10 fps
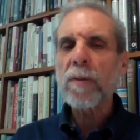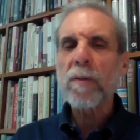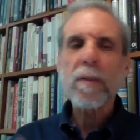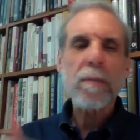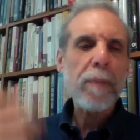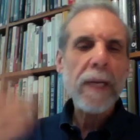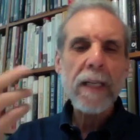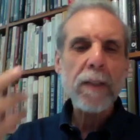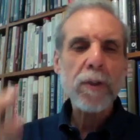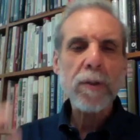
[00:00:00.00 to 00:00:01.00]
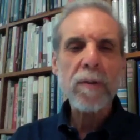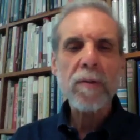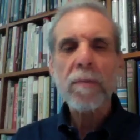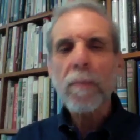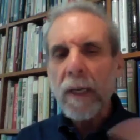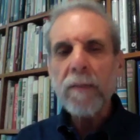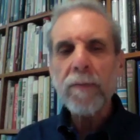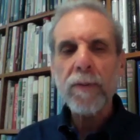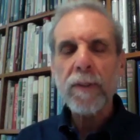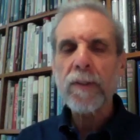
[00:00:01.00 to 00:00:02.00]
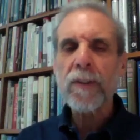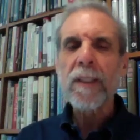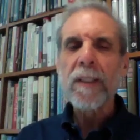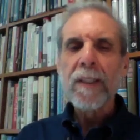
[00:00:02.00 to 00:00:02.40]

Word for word: or compassion or mindfulness,